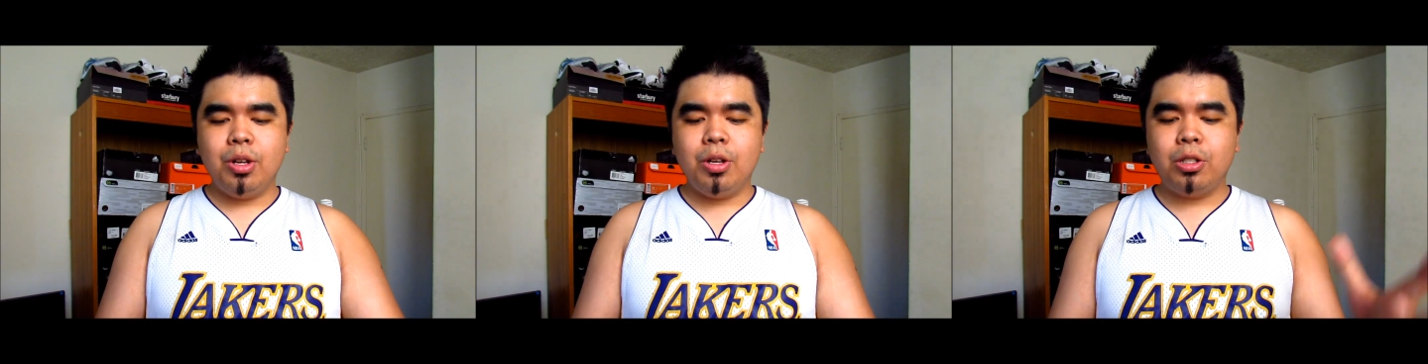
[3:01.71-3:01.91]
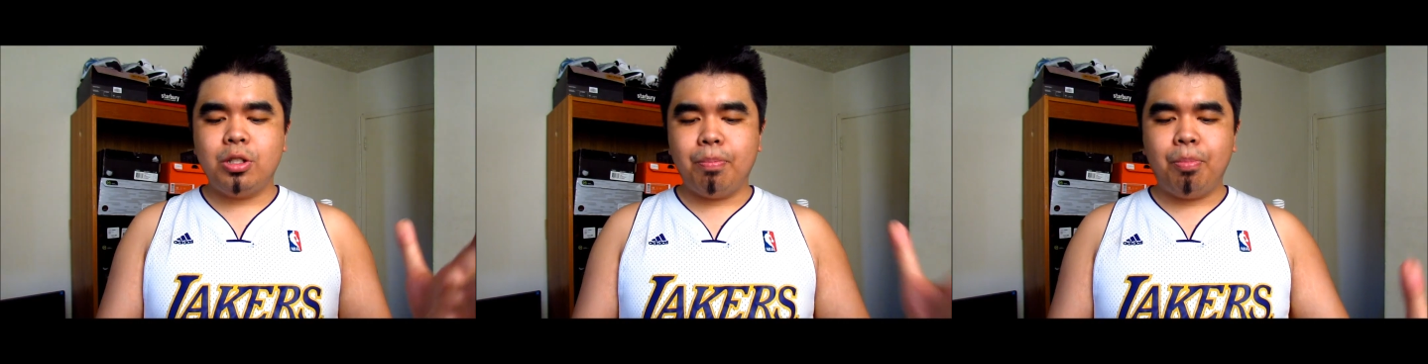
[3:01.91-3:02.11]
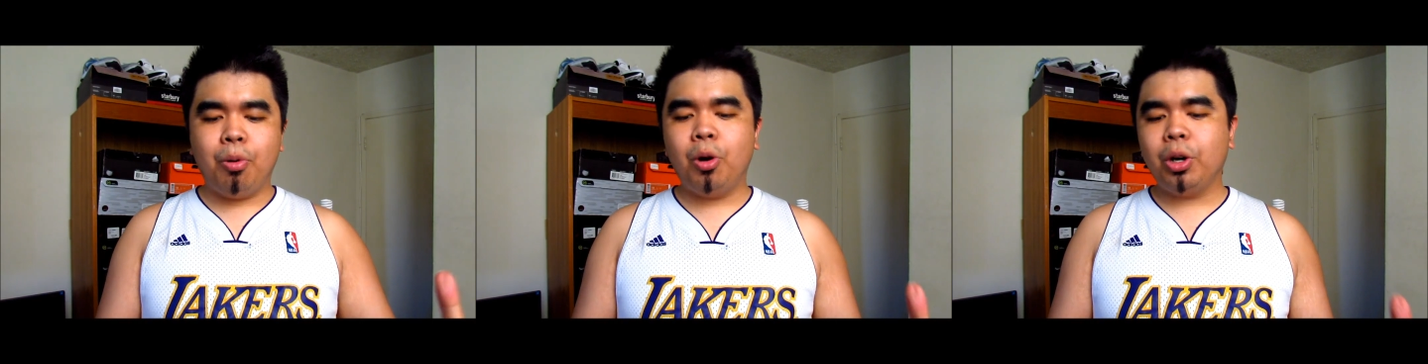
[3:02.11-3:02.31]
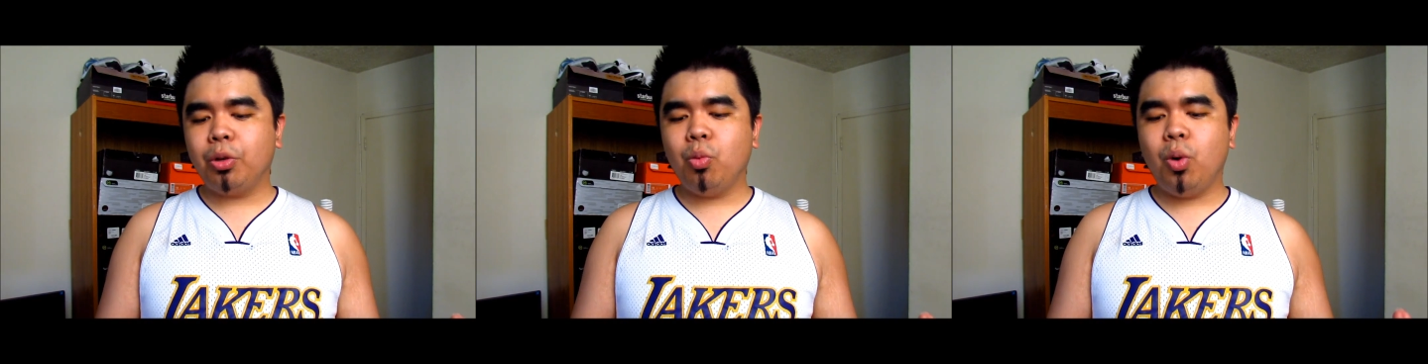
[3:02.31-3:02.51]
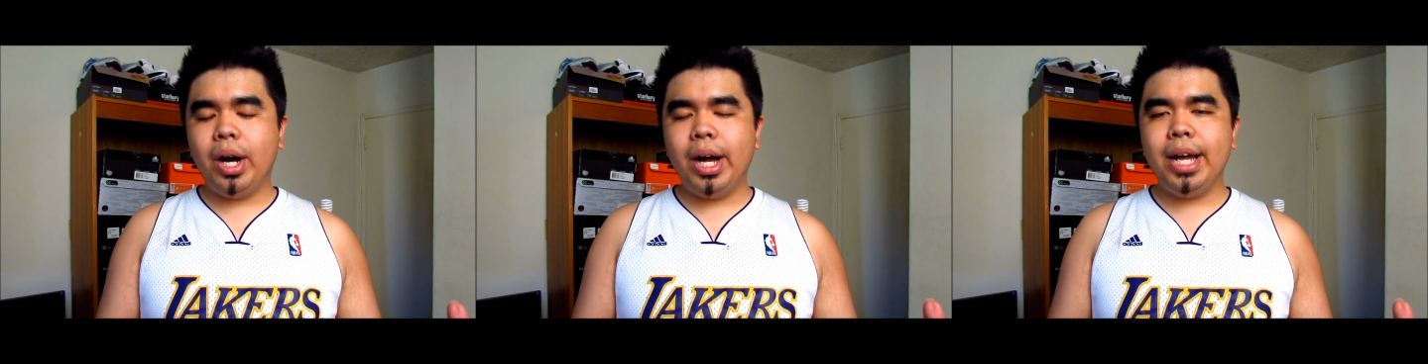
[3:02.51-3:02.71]
Support
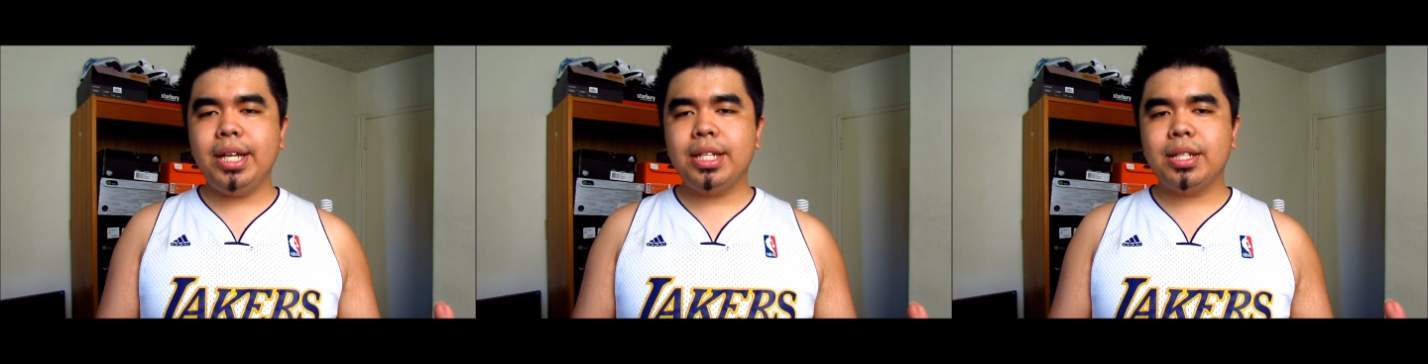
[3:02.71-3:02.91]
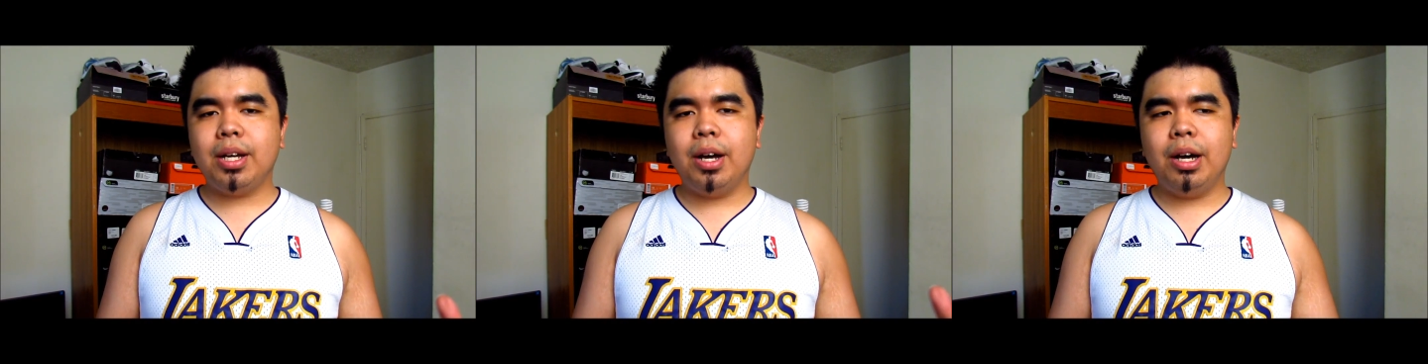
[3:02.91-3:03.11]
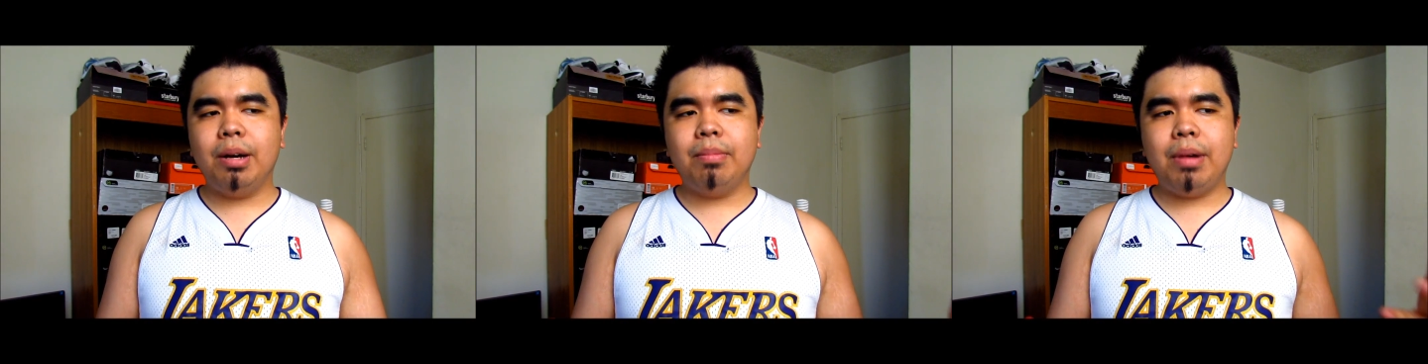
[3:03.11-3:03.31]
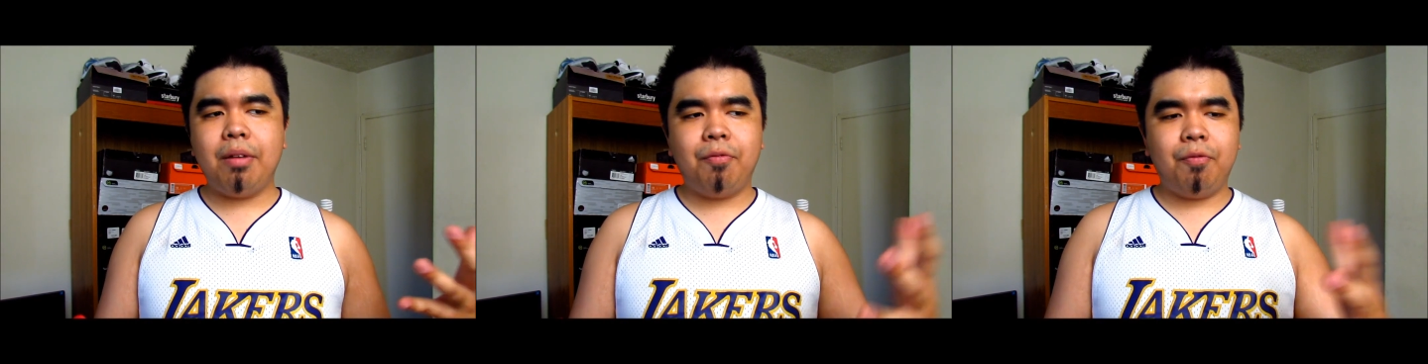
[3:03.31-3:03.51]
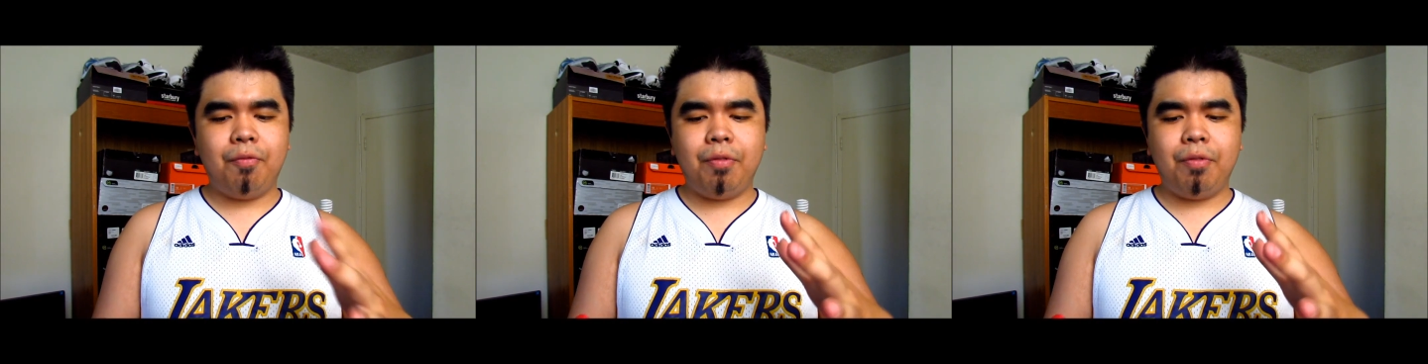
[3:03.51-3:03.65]
wise, I